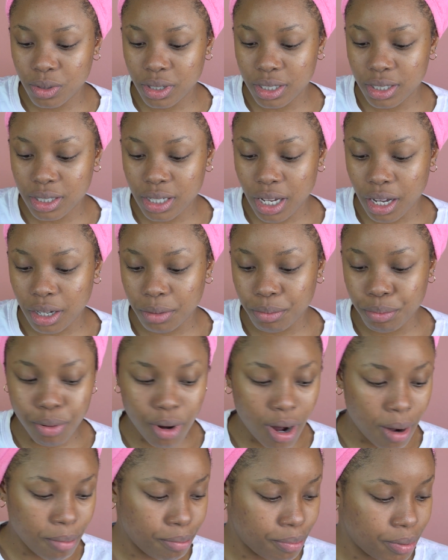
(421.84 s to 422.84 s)
a second
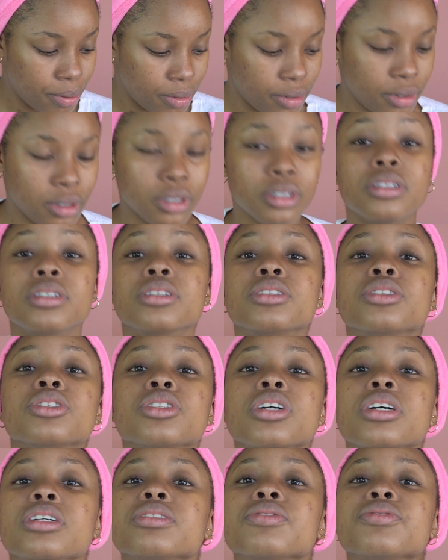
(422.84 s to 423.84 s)
pump
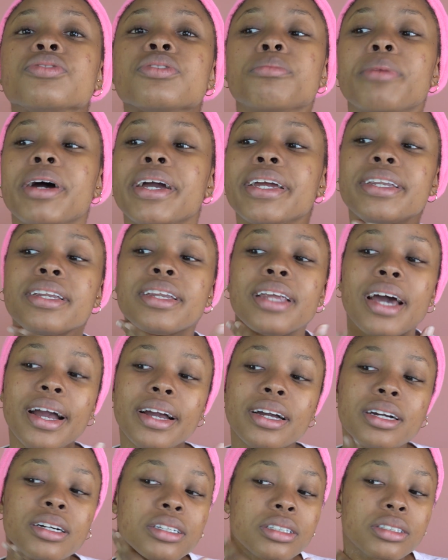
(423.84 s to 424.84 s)
just for my
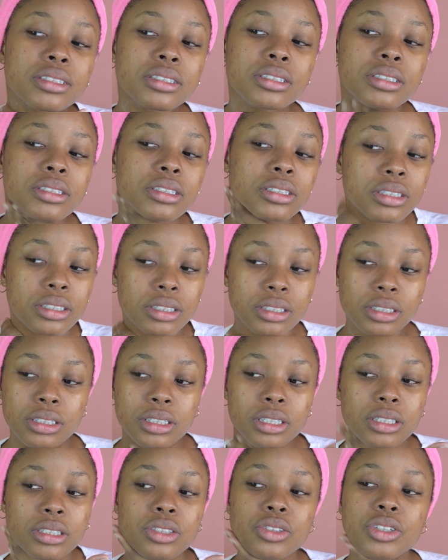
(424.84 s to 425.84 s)
neck,
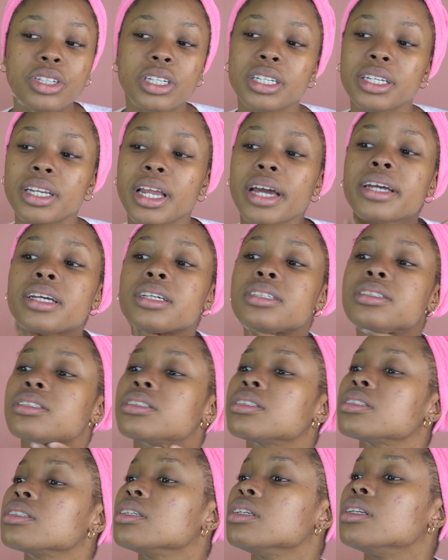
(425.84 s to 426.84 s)
because you know your neck
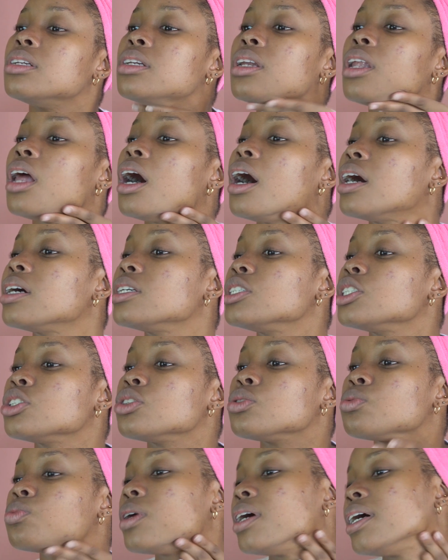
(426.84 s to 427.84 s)
is large
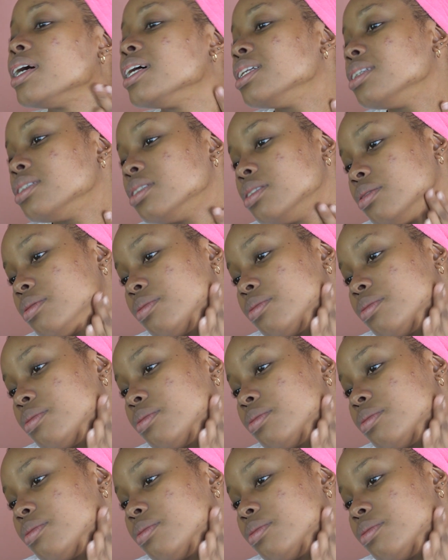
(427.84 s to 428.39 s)
as well.